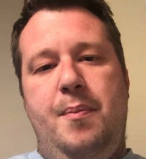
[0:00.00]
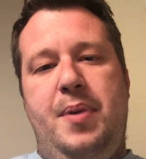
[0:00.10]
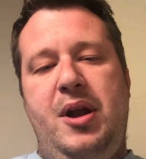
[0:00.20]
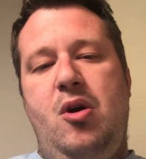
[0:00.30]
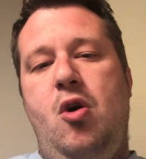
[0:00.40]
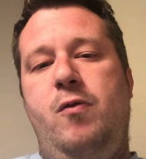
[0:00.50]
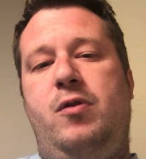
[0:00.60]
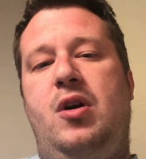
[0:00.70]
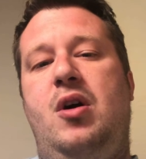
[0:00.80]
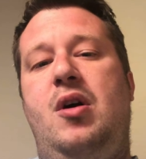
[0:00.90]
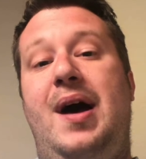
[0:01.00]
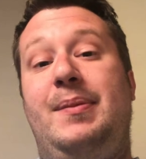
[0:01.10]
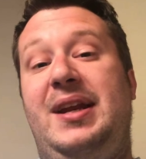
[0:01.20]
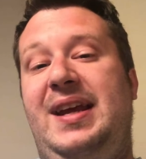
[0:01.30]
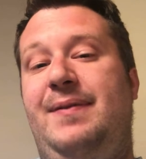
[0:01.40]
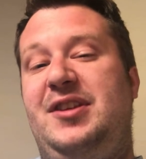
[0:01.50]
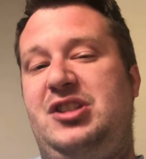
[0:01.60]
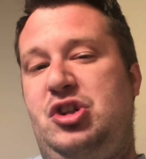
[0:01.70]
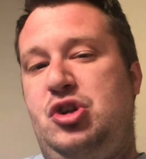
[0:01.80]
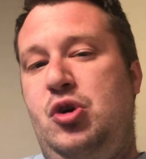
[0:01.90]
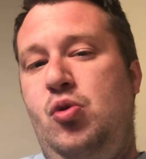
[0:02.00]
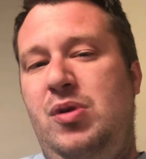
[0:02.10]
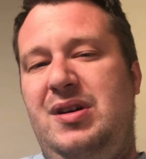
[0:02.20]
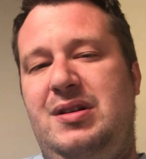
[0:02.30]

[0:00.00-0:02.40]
But, overall, I'm gonna give this a 2.